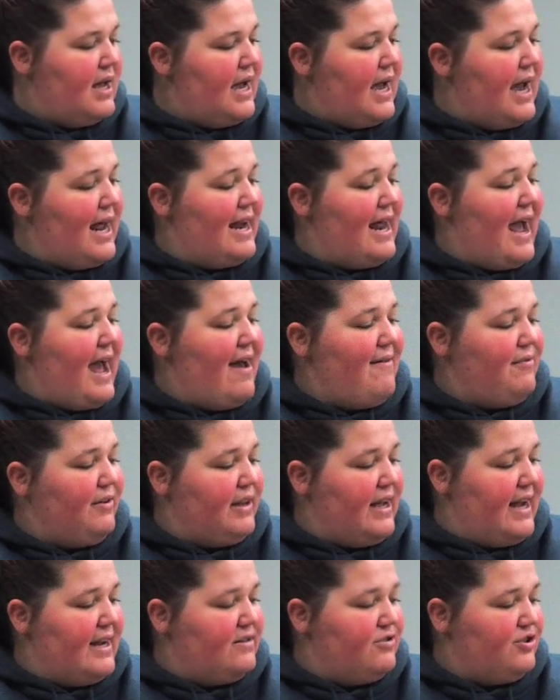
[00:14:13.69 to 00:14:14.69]
An
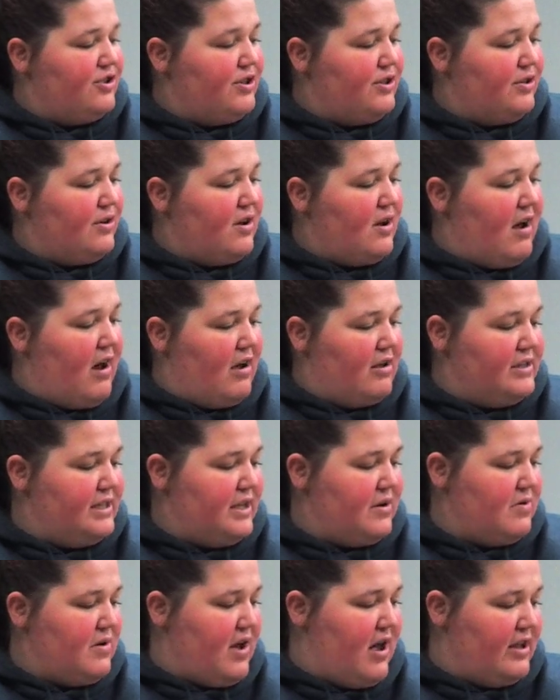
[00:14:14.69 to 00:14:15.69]
avalanche,
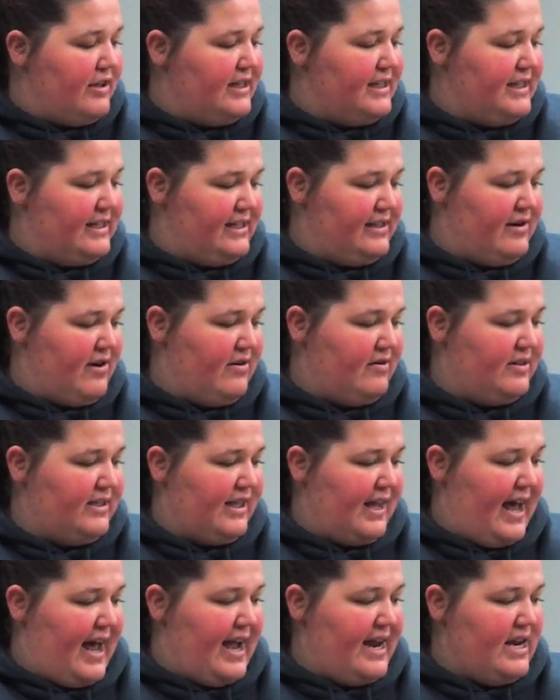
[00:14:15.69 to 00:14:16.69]
also called a
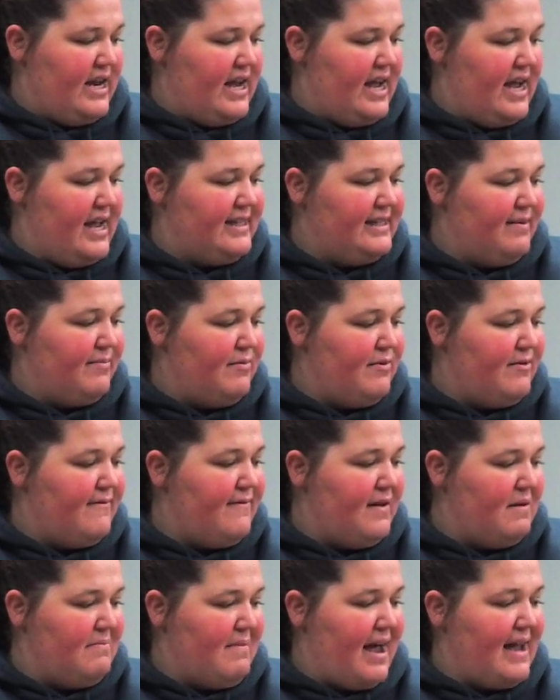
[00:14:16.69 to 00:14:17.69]
snowslide, is a
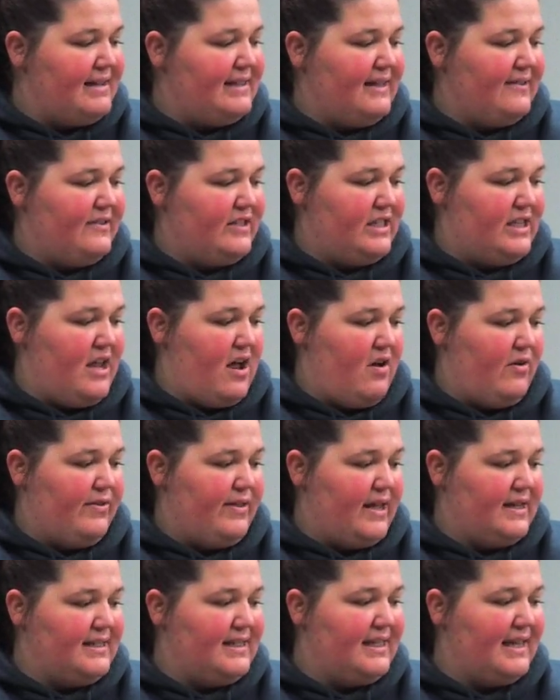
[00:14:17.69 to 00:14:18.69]
moving mass of snow
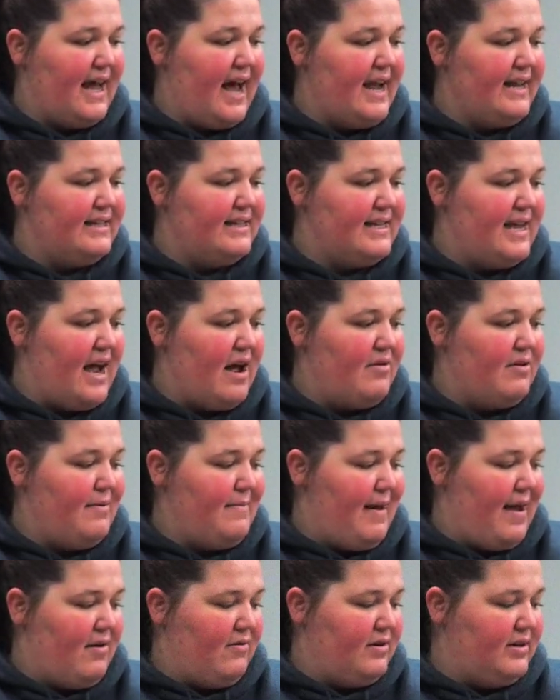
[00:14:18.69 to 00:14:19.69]
that slides down a
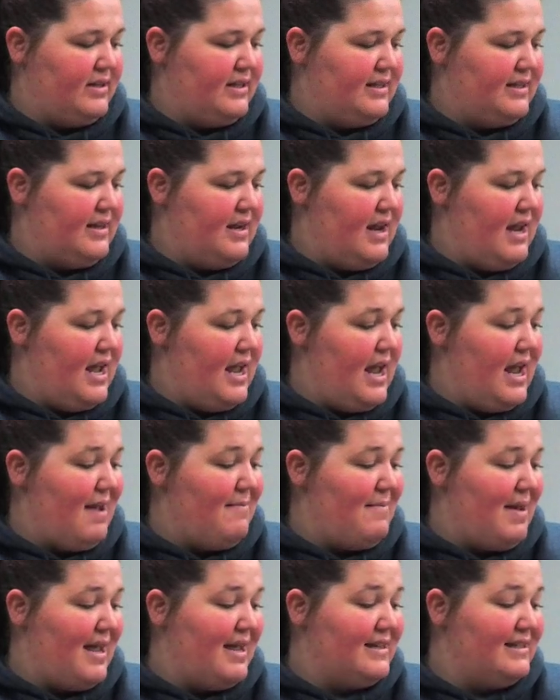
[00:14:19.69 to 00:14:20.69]
mountain.
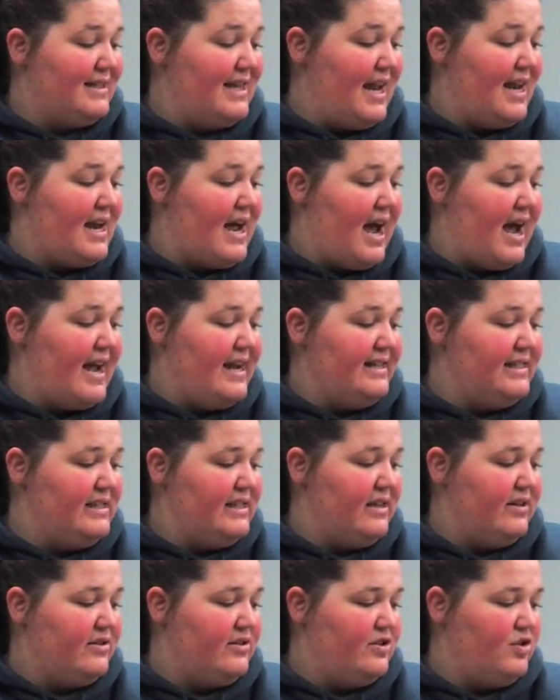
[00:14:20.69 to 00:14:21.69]
It may contain
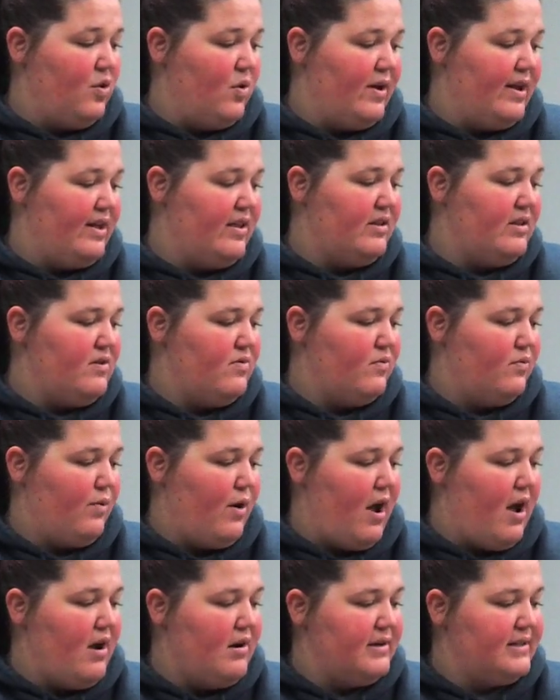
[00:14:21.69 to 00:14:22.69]
ice, soil,
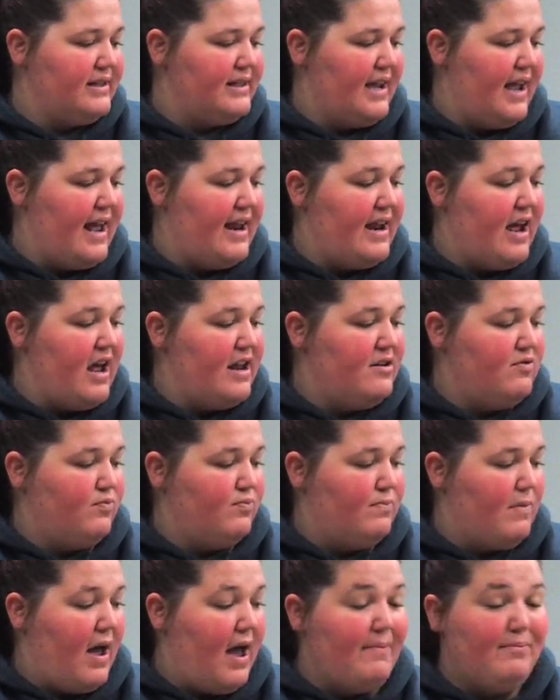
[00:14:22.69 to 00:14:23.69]
rocks, and
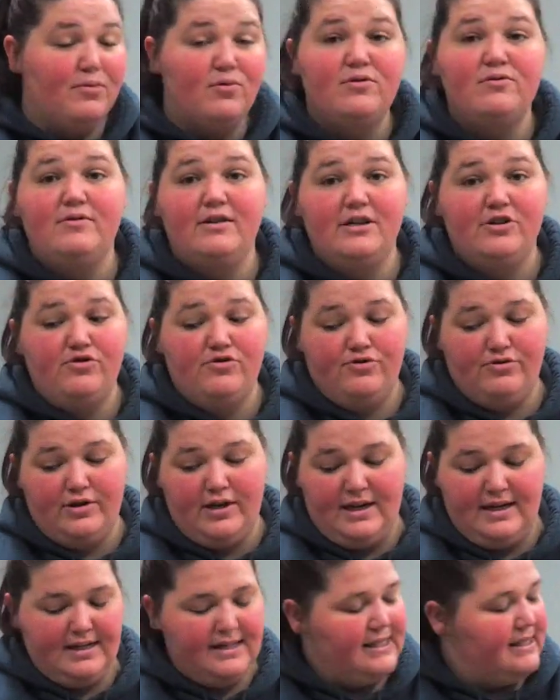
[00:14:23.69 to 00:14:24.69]
uprooted
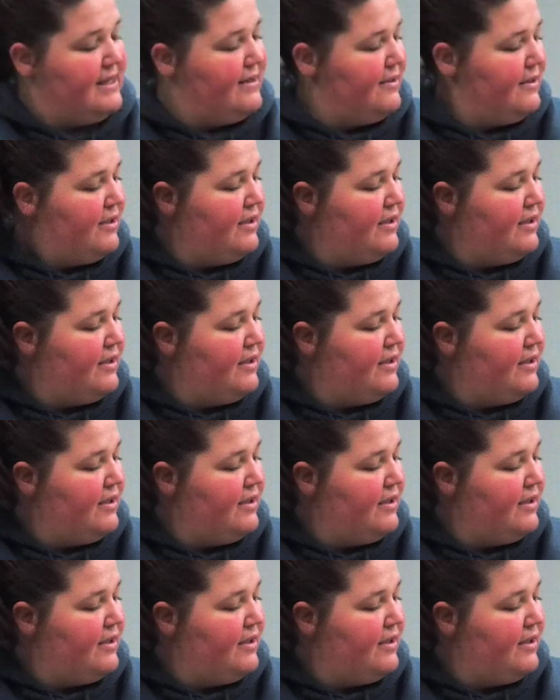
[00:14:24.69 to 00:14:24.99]
trees.